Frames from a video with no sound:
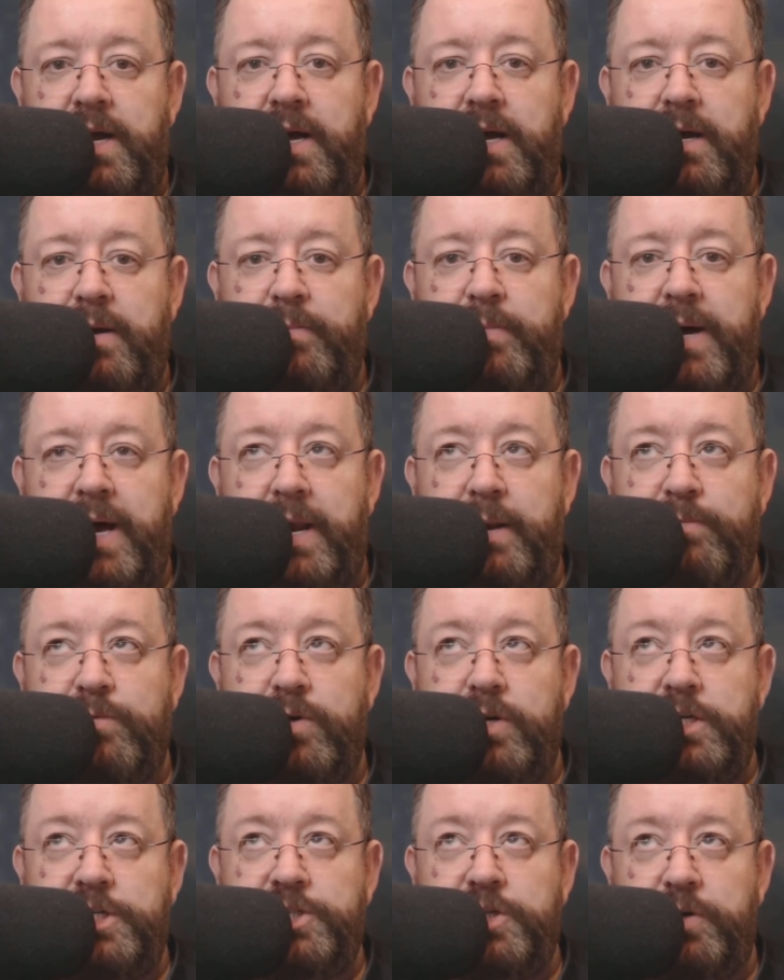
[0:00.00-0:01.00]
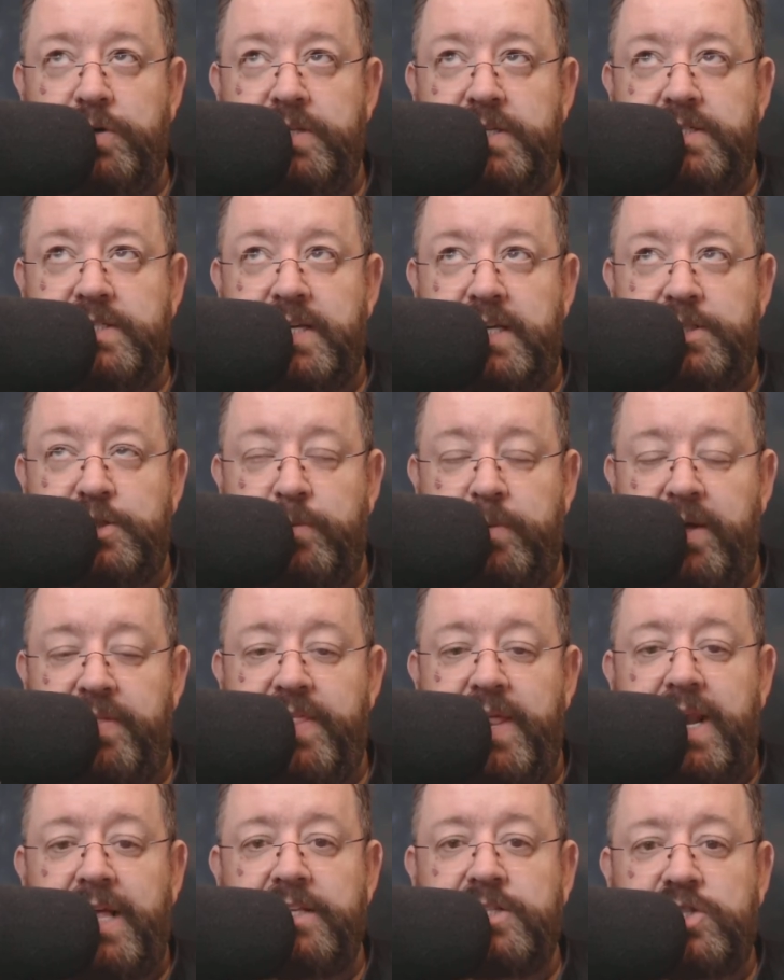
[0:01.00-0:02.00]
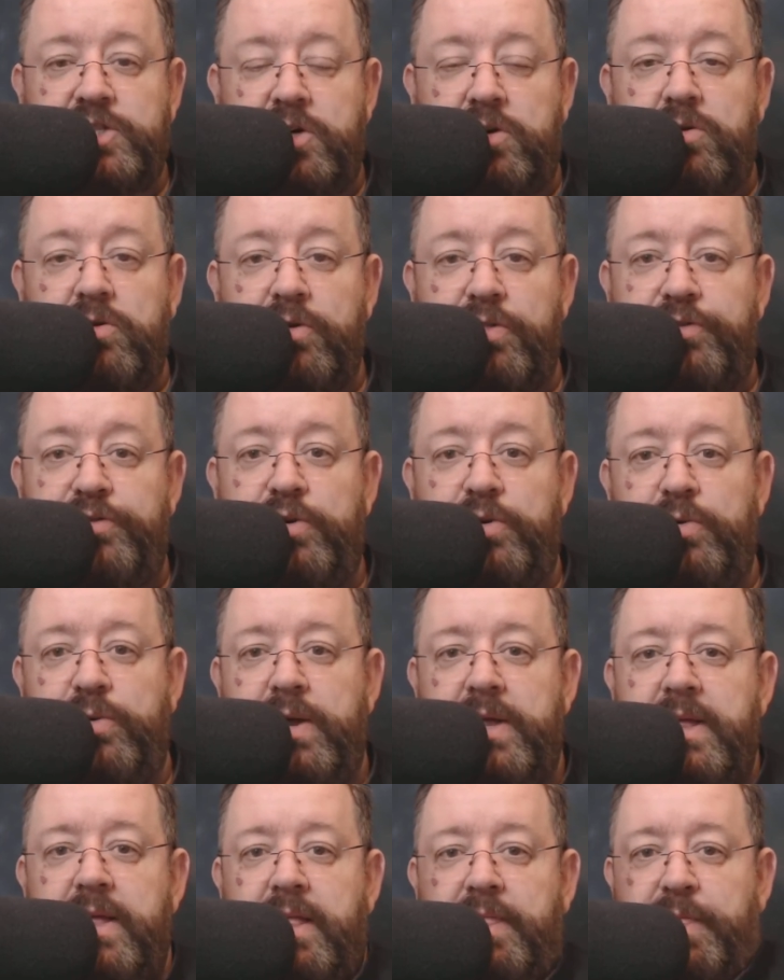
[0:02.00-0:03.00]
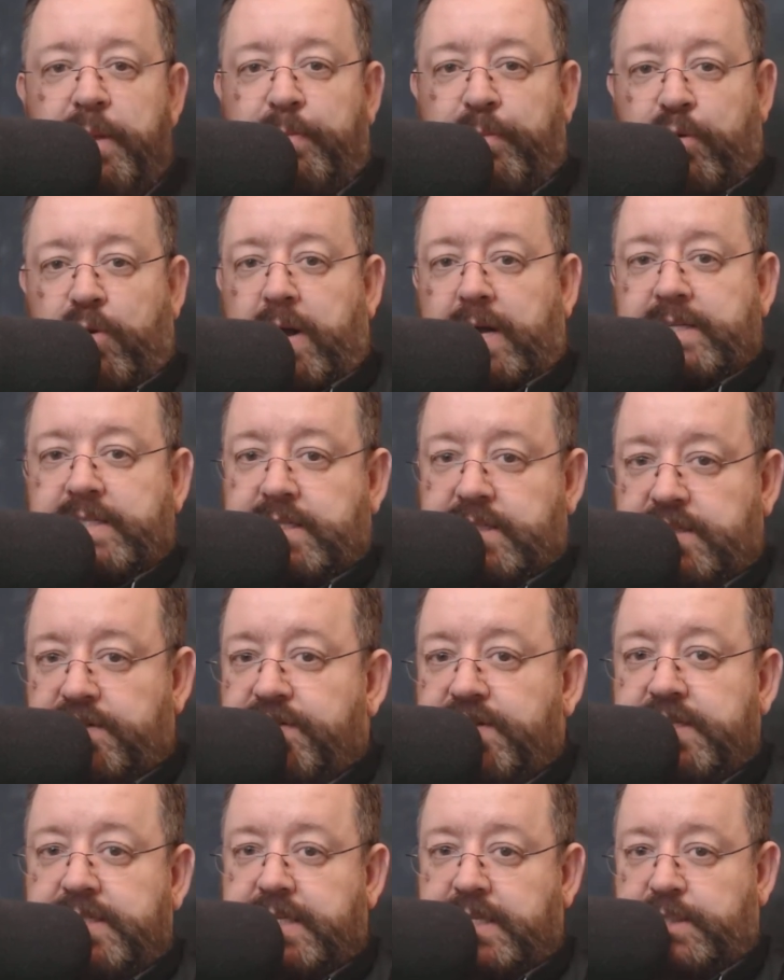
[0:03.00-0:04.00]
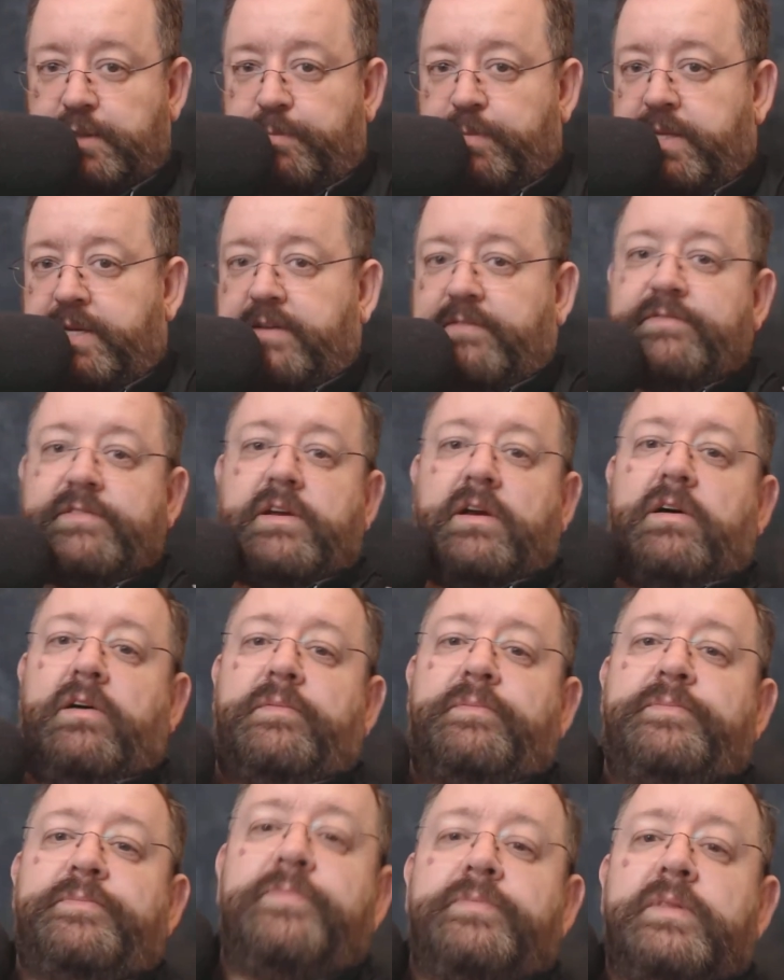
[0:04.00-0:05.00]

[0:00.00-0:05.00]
Um, and I'm going to show you the setup and then I'll talk through the prices of the setup that I've got.